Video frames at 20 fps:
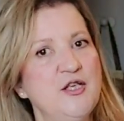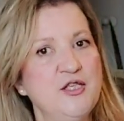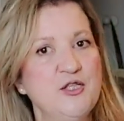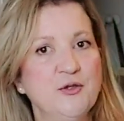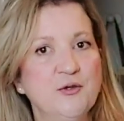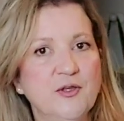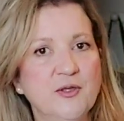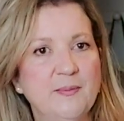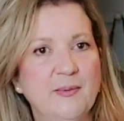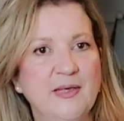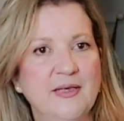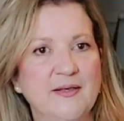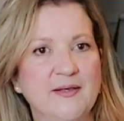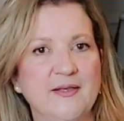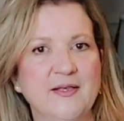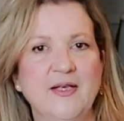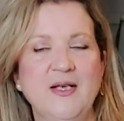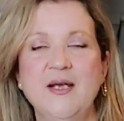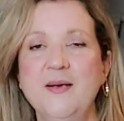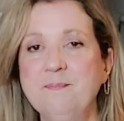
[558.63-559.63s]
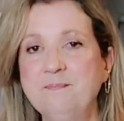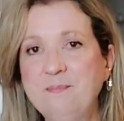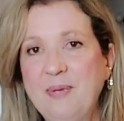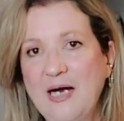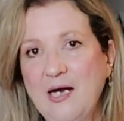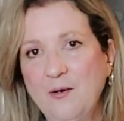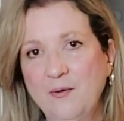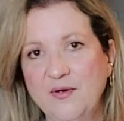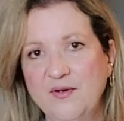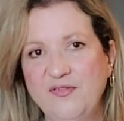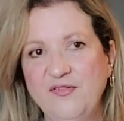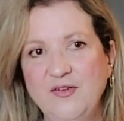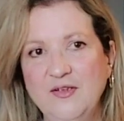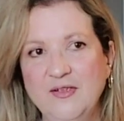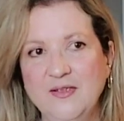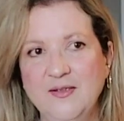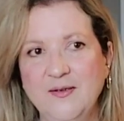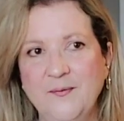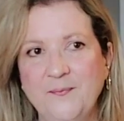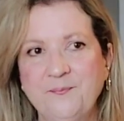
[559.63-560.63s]
urban,
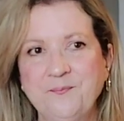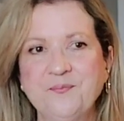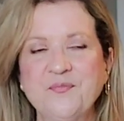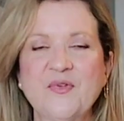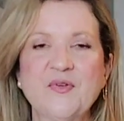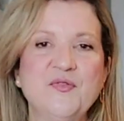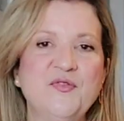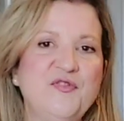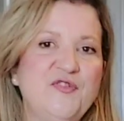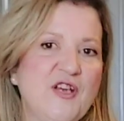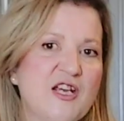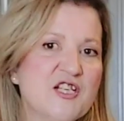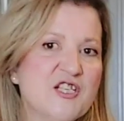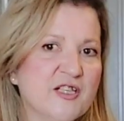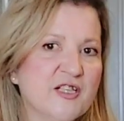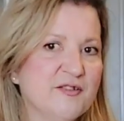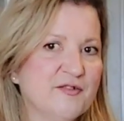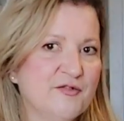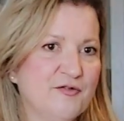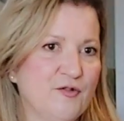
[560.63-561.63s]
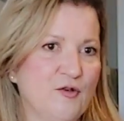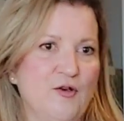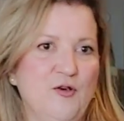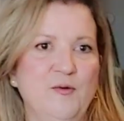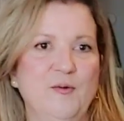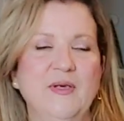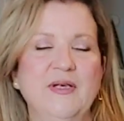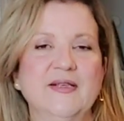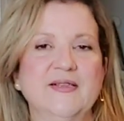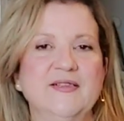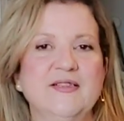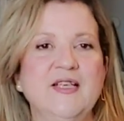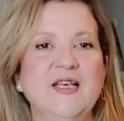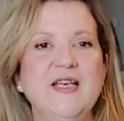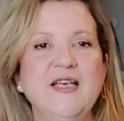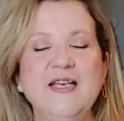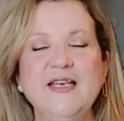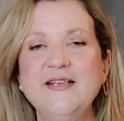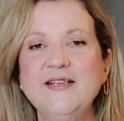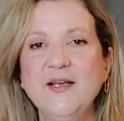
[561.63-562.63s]
powerful, fashion-forward
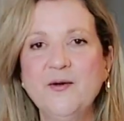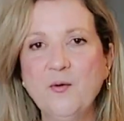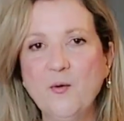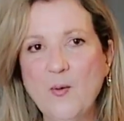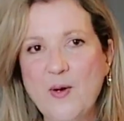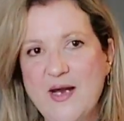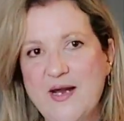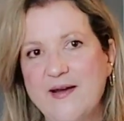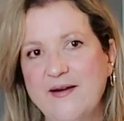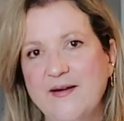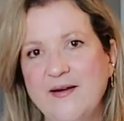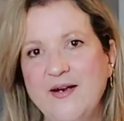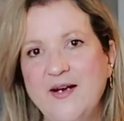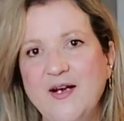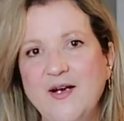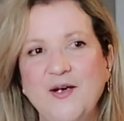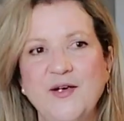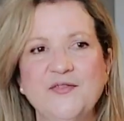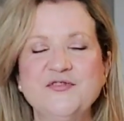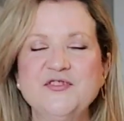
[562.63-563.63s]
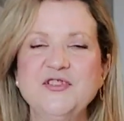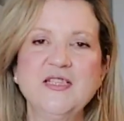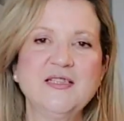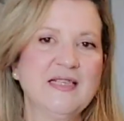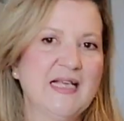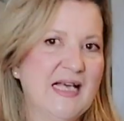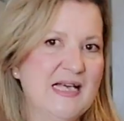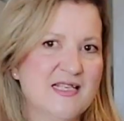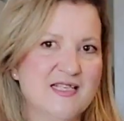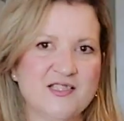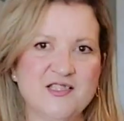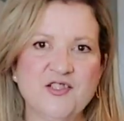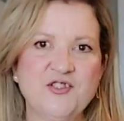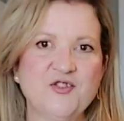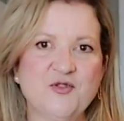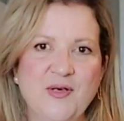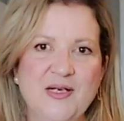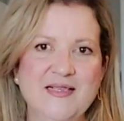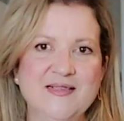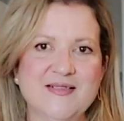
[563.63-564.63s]
and aware of the
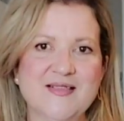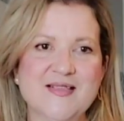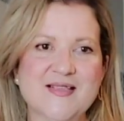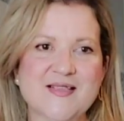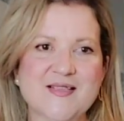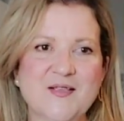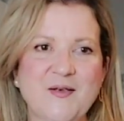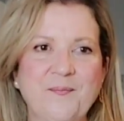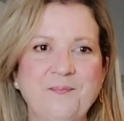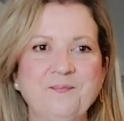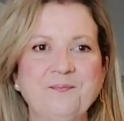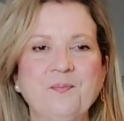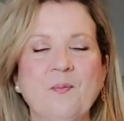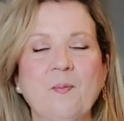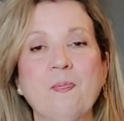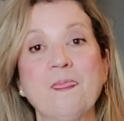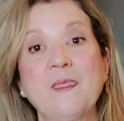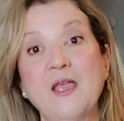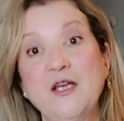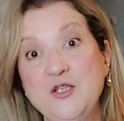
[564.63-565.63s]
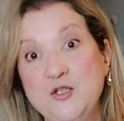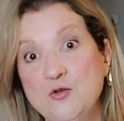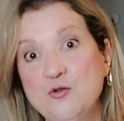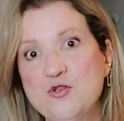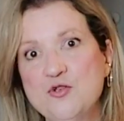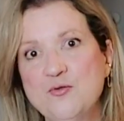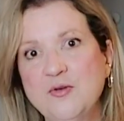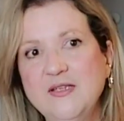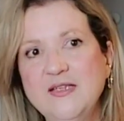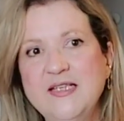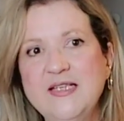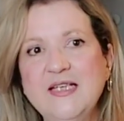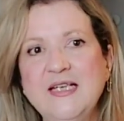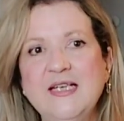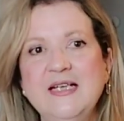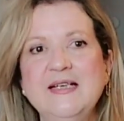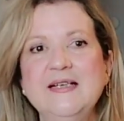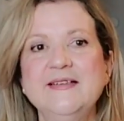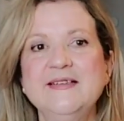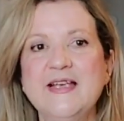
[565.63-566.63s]
last trends.
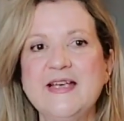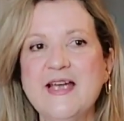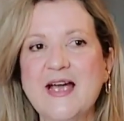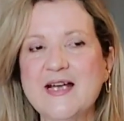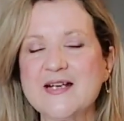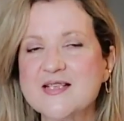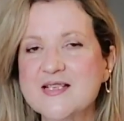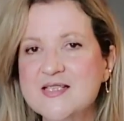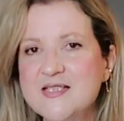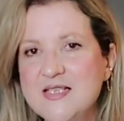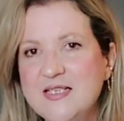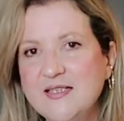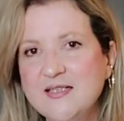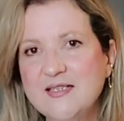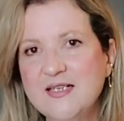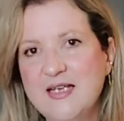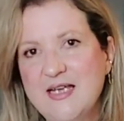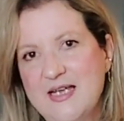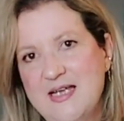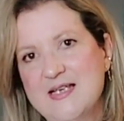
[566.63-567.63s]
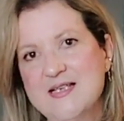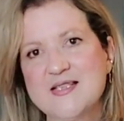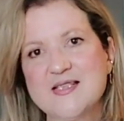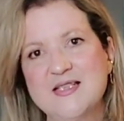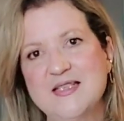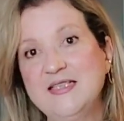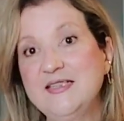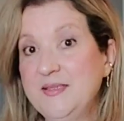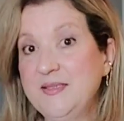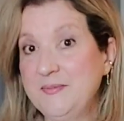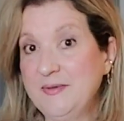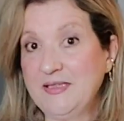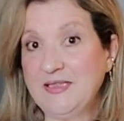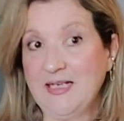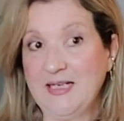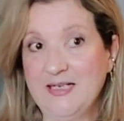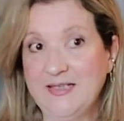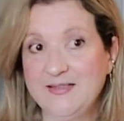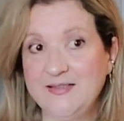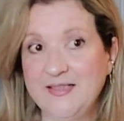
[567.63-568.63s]
Usually, they are seen as
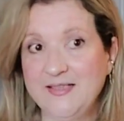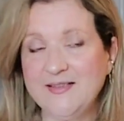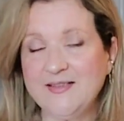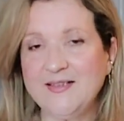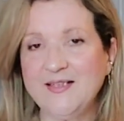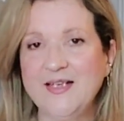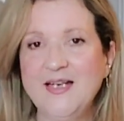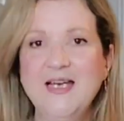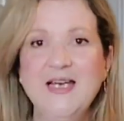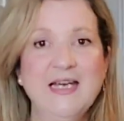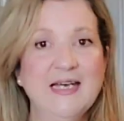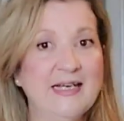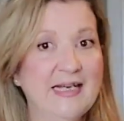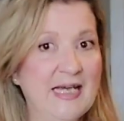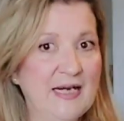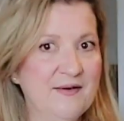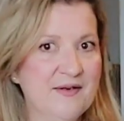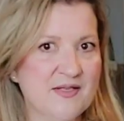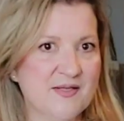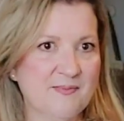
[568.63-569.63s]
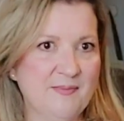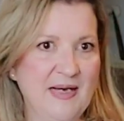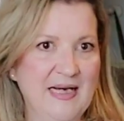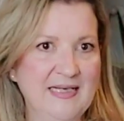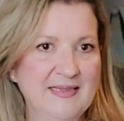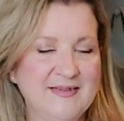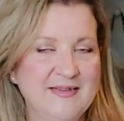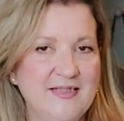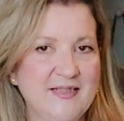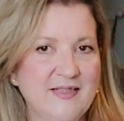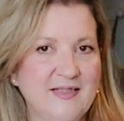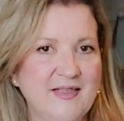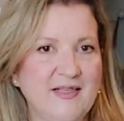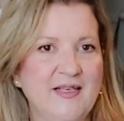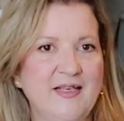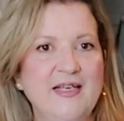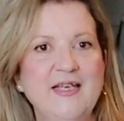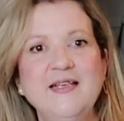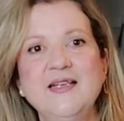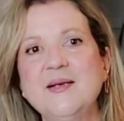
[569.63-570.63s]
intimidating, charismatic
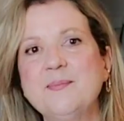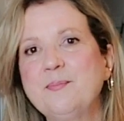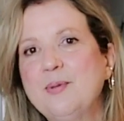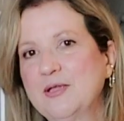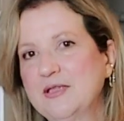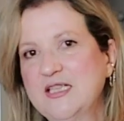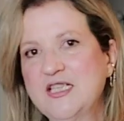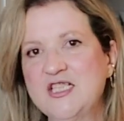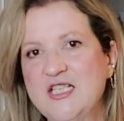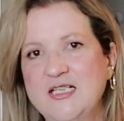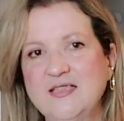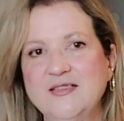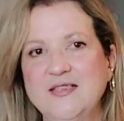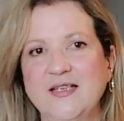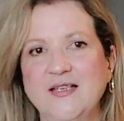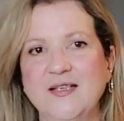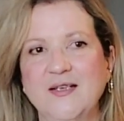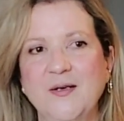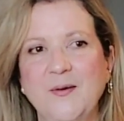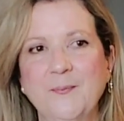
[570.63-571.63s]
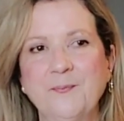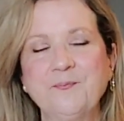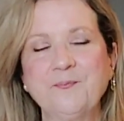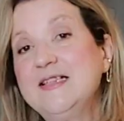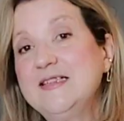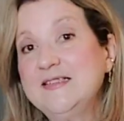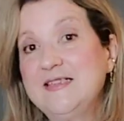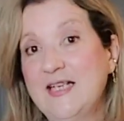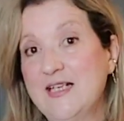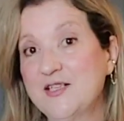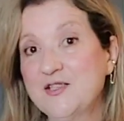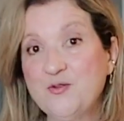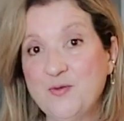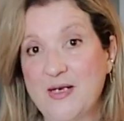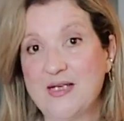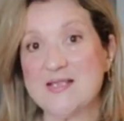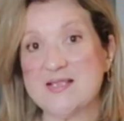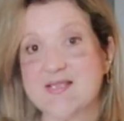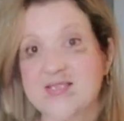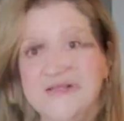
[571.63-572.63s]
and apologetic in their
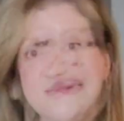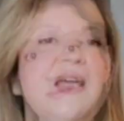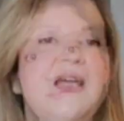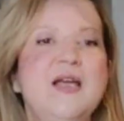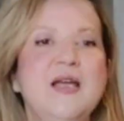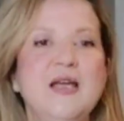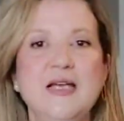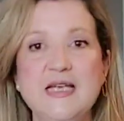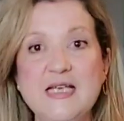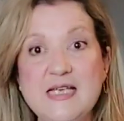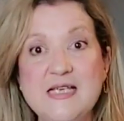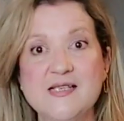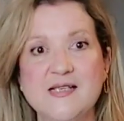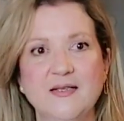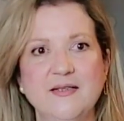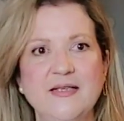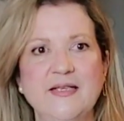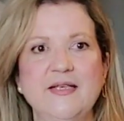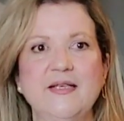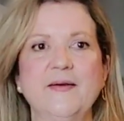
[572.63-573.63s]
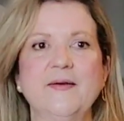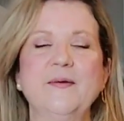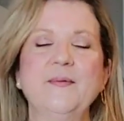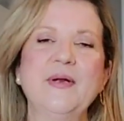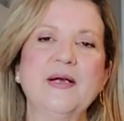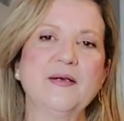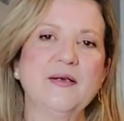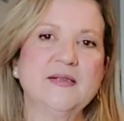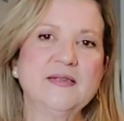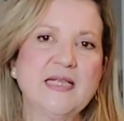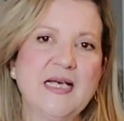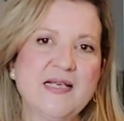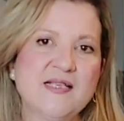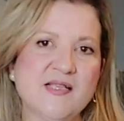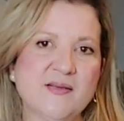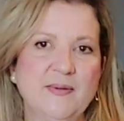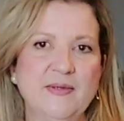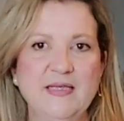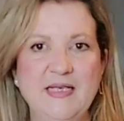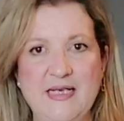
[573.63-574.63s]
dress. Easily
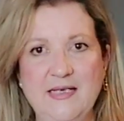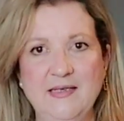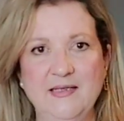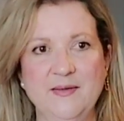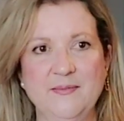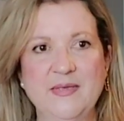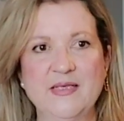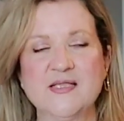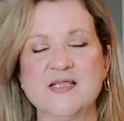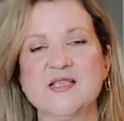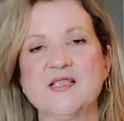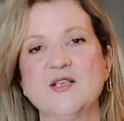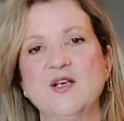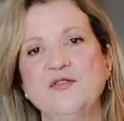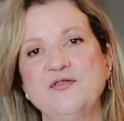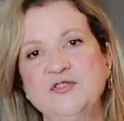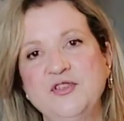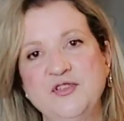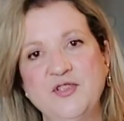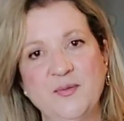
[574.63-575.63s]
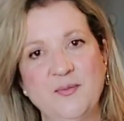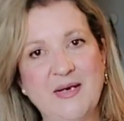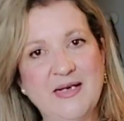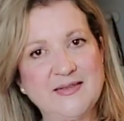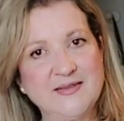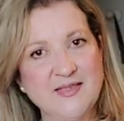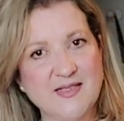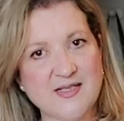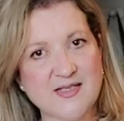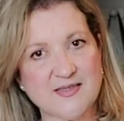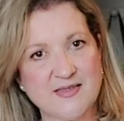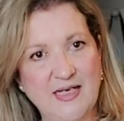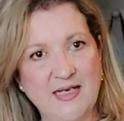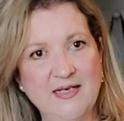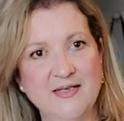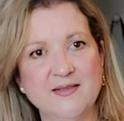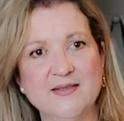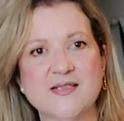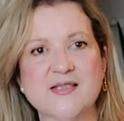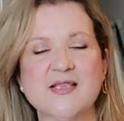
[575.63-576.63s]
recognizable elements of the dramatic
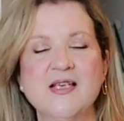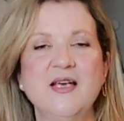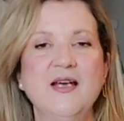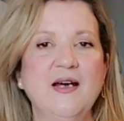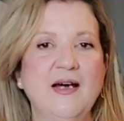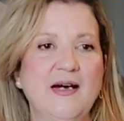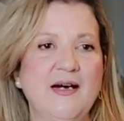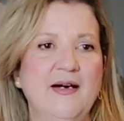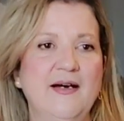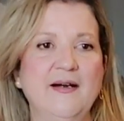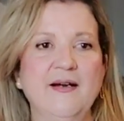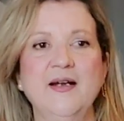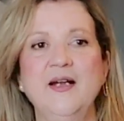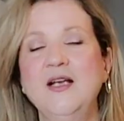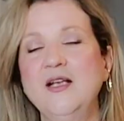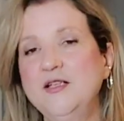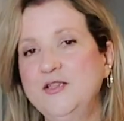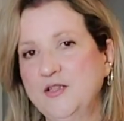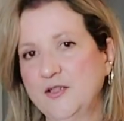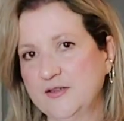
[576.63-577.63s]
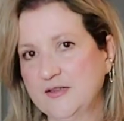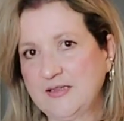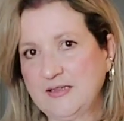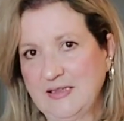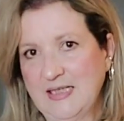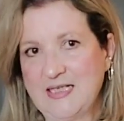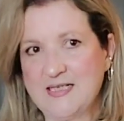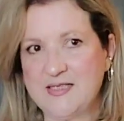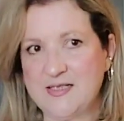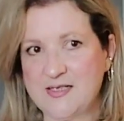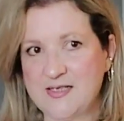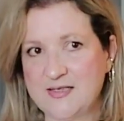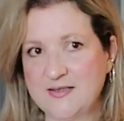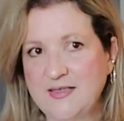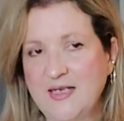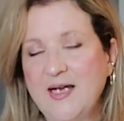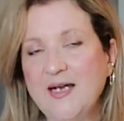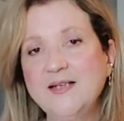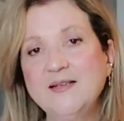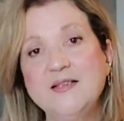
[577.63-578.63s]
styles are non-classic
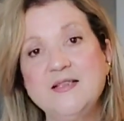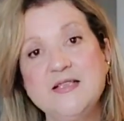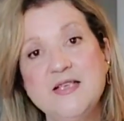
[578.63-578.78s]
style